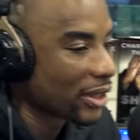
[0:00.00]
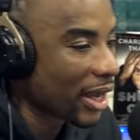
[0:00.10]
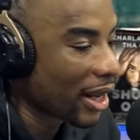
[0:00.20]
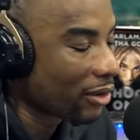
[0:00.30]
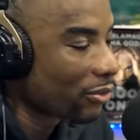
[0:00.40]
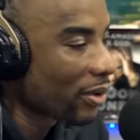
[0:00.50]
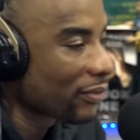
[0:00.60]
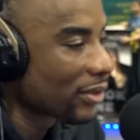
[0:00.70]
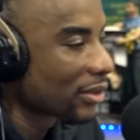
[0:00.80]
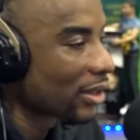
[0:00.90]
in that. I don't
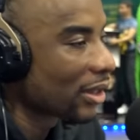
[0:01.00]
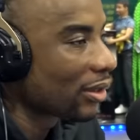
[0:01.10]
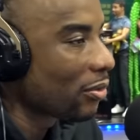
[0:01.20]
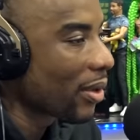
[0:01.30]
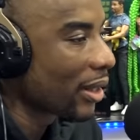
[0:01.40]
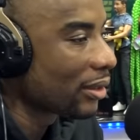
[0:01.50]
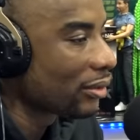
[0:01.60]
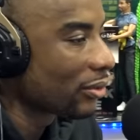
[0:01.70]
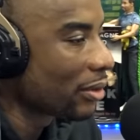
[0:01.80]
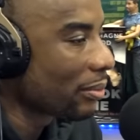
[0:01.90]
revel in seeing nobody
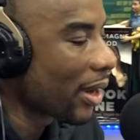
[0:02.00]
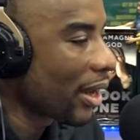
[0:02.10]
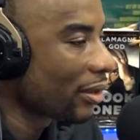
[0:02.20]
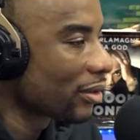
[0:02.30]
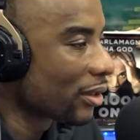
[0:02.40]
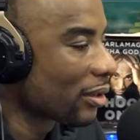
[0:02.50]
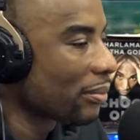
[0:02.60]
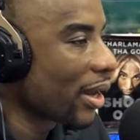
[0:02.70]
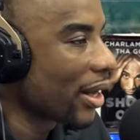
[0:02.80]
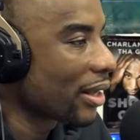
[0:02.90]
doing bad or
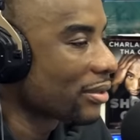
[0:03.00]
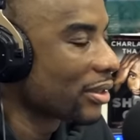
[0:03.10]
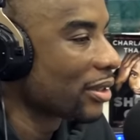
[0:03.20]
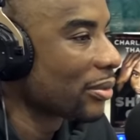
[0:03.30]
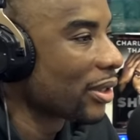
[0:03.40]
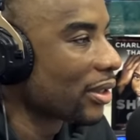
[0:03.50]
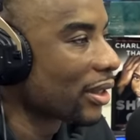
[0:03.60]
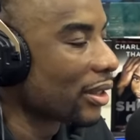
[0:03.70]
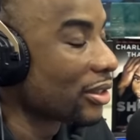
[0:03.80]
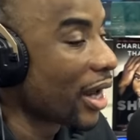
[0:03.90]
looking bad. I send them
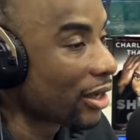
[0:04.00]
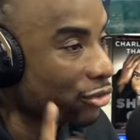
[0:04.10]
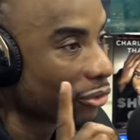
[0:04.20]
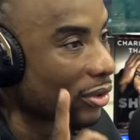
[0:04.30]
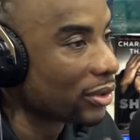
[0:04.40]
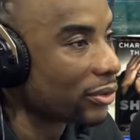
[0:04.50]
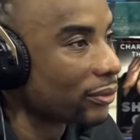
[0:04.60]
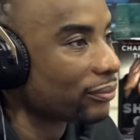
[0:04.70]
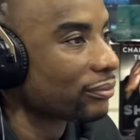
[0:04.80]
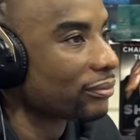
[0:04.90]
healing energy. I truly
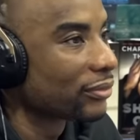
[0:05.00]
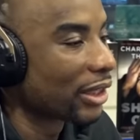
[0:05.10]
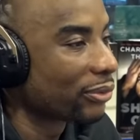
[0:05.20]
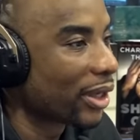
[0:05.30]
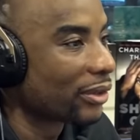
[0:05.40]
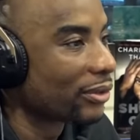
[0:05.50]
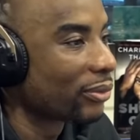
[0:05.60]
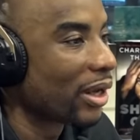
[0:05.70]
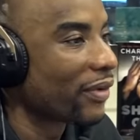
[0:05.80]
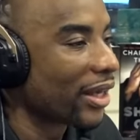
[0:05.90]
do. That's what I do.
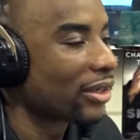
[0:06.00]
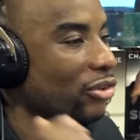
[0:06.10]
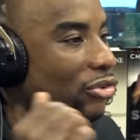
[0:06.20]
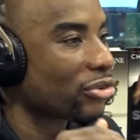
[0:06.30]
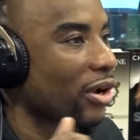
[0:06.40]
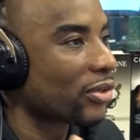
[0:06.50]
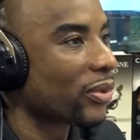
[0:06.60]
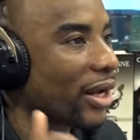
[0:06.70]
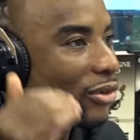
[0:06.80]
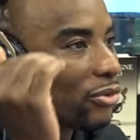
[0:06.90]
Whenever I get those thoughts,
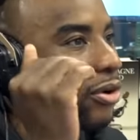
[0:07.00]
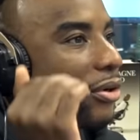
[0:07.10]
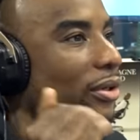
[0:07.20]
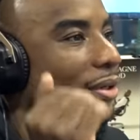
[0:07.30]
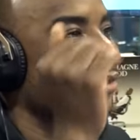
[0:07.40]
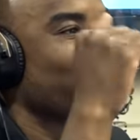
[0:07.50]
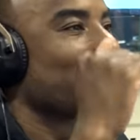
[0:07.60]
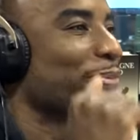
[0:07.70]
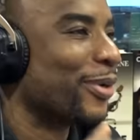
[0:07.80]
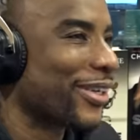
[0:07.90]
when I do go to
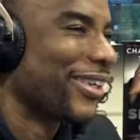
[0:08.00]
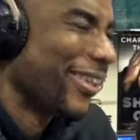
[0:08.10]
Facebook,